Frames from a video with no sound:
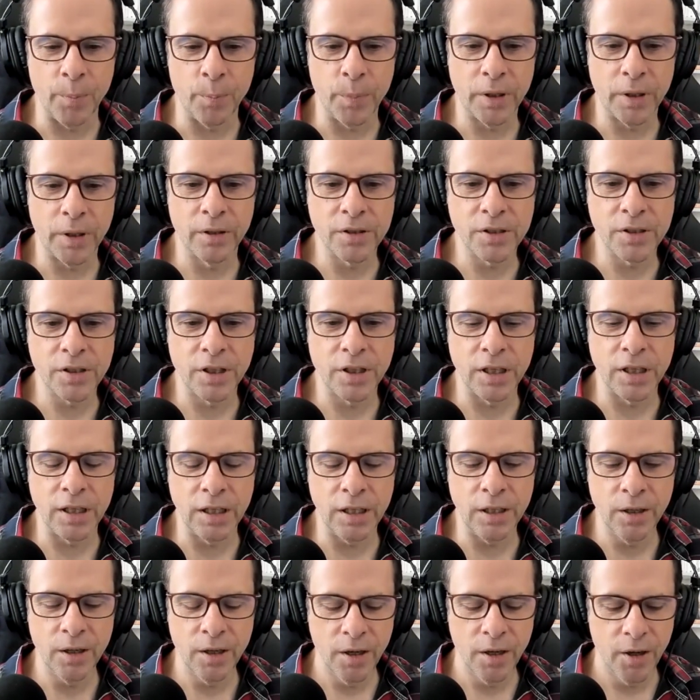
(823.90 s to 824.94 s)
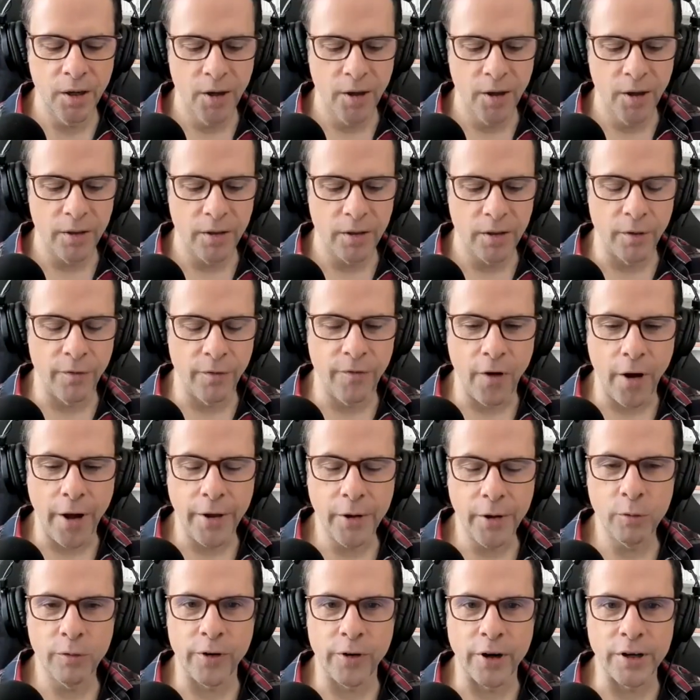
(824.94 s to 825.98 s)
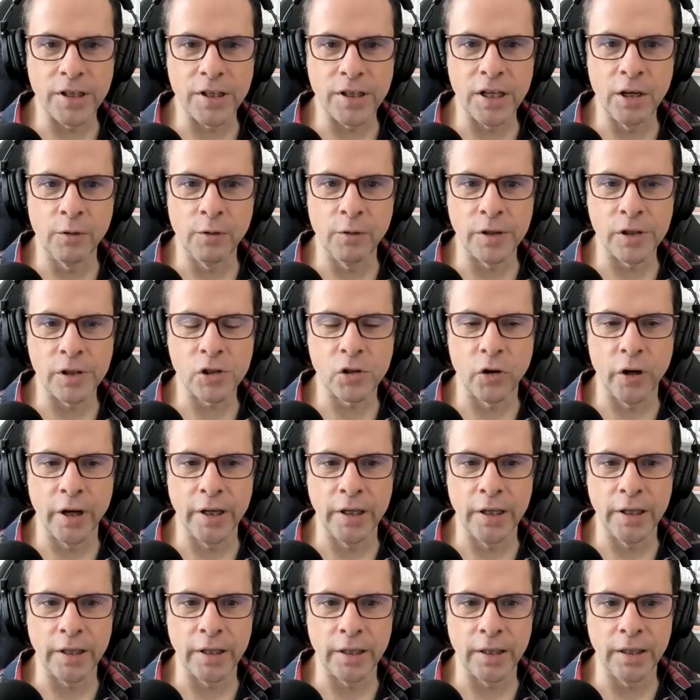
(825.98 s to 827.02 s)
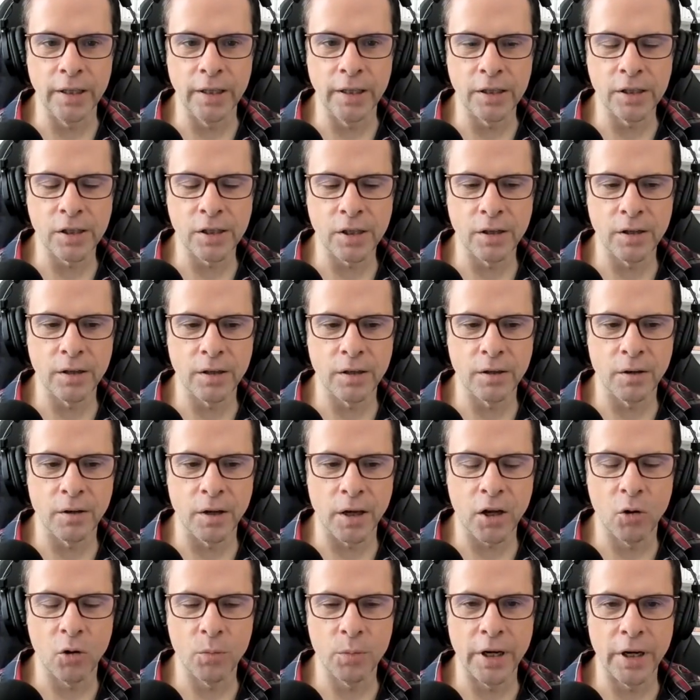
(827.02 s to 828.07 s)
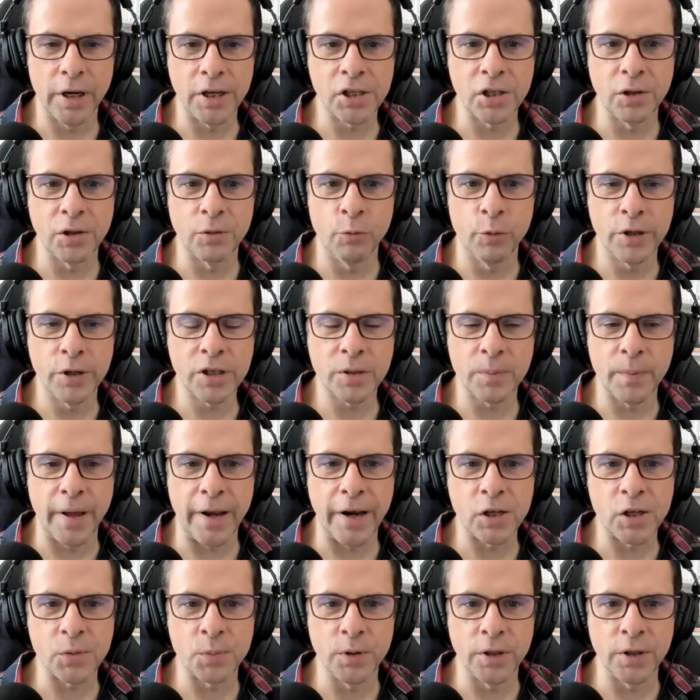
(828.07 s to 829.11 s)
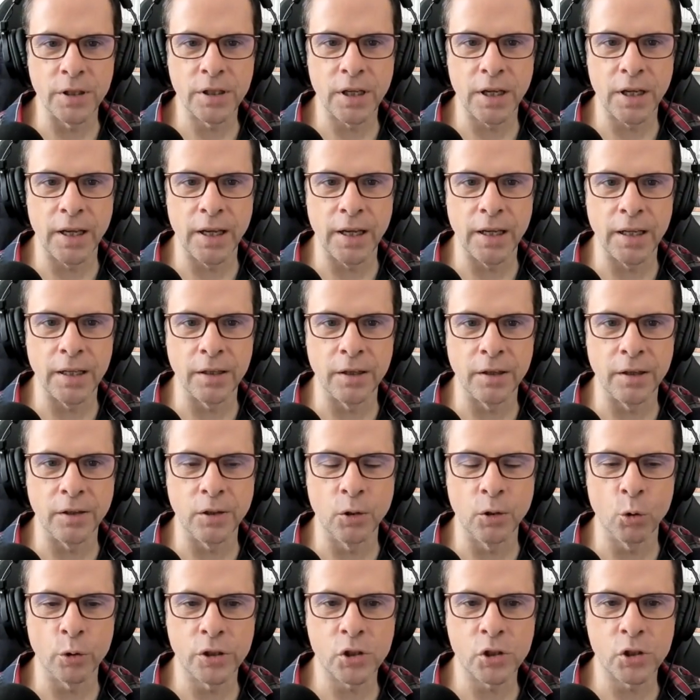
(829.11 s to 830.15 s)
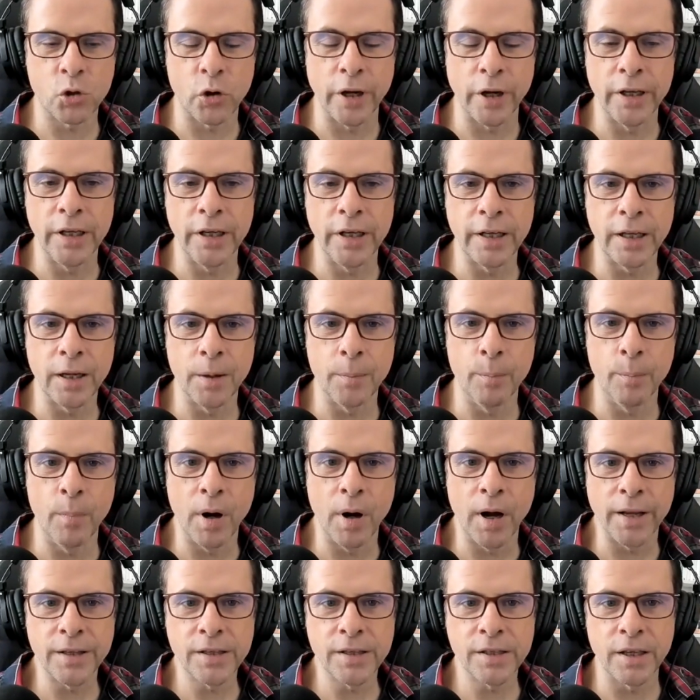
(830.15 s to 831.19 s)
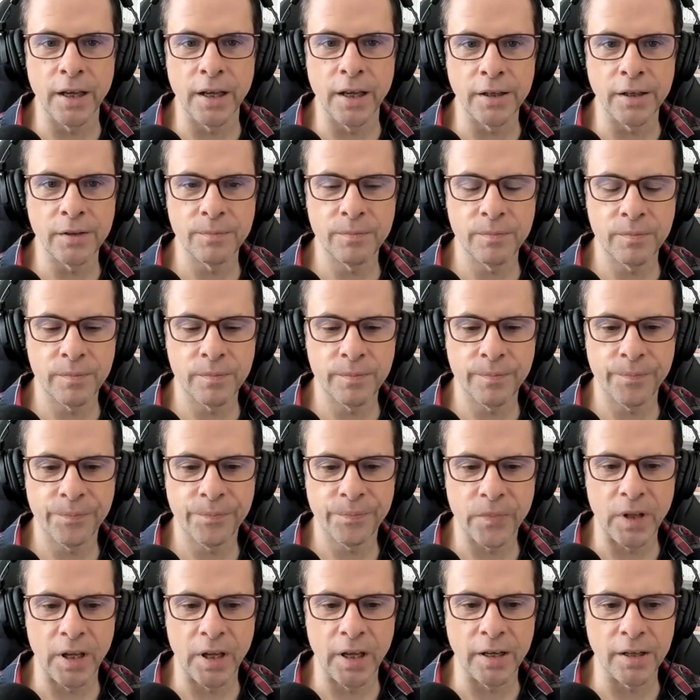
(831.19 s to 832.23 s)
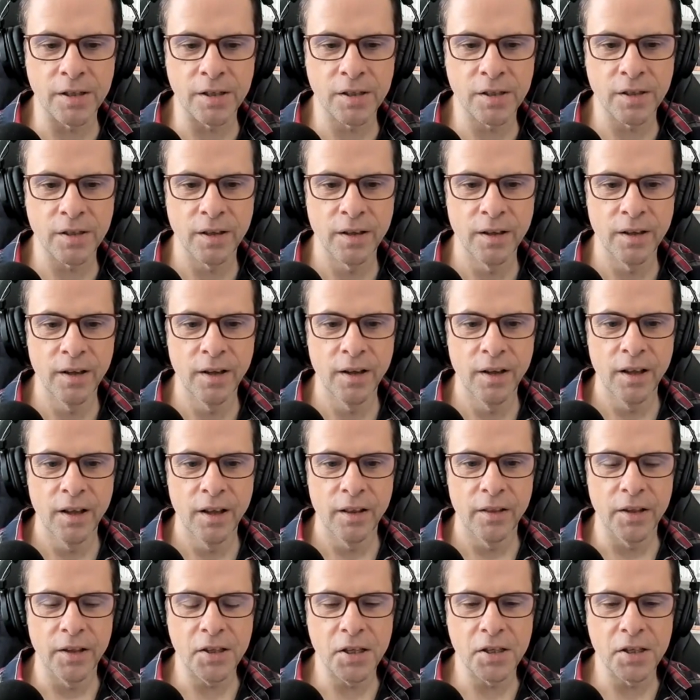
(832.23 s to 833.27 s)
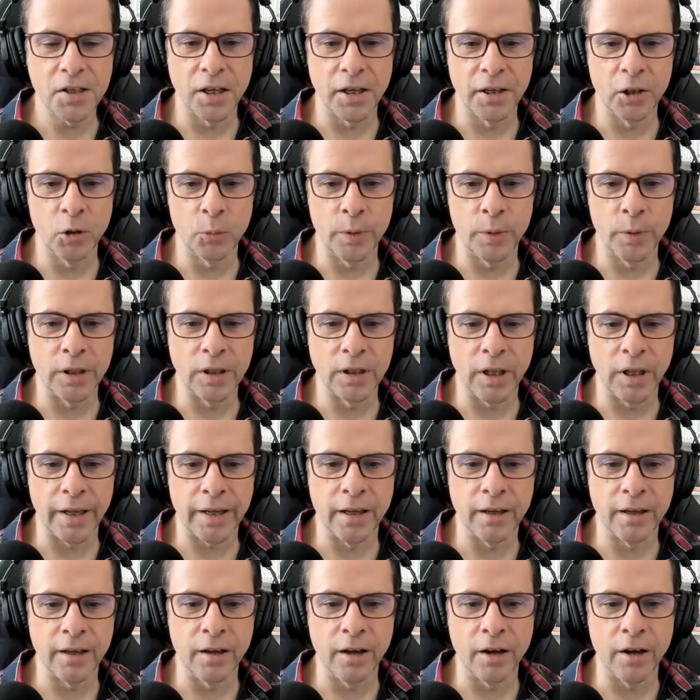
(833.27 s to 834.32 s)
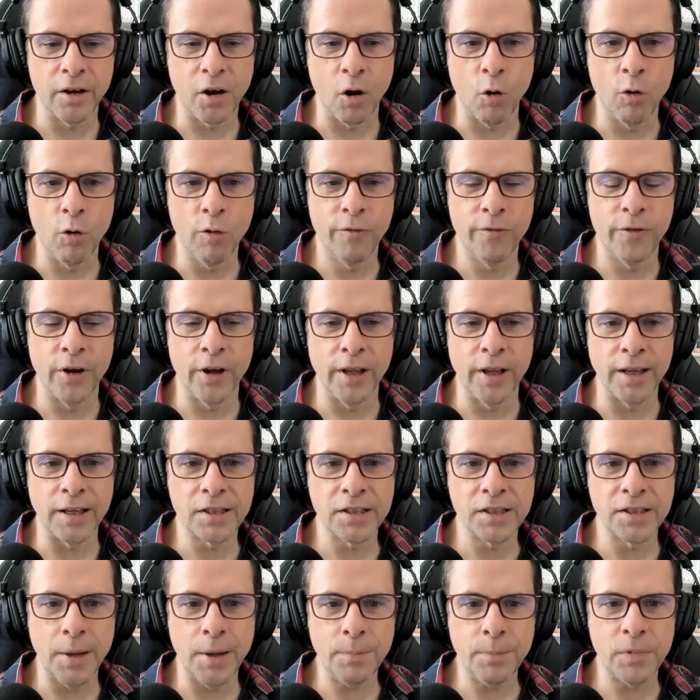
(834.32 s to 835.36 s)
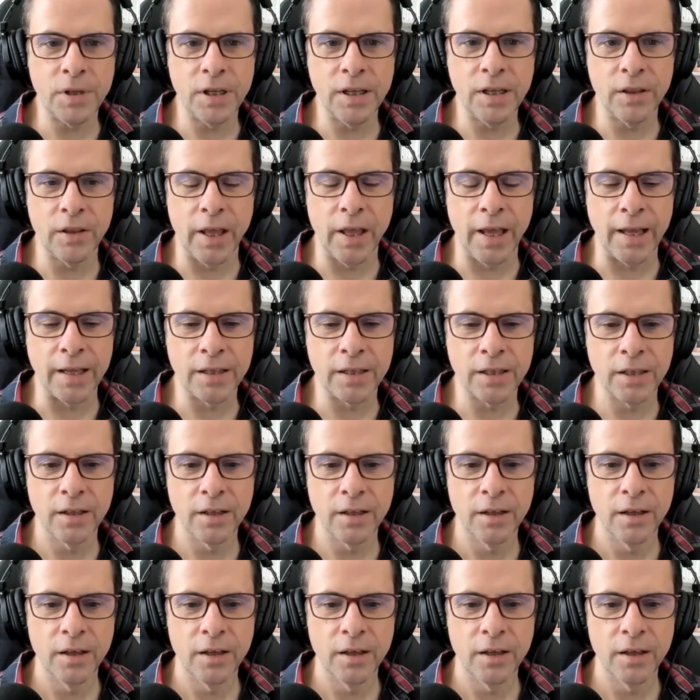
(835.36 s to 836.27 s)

because the final frontier in trading is a combination of risk management and your trading mindset. And this is a little bit like a golfer accepting that